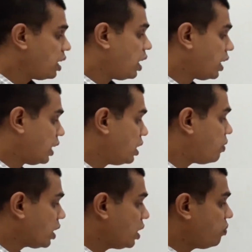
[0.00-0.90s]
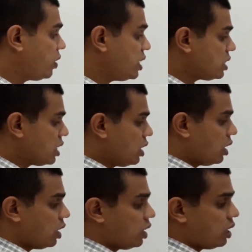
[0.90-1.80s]
Another what if is,
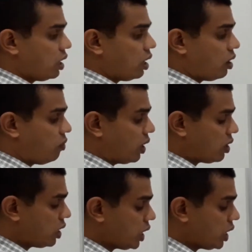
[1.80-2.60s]
what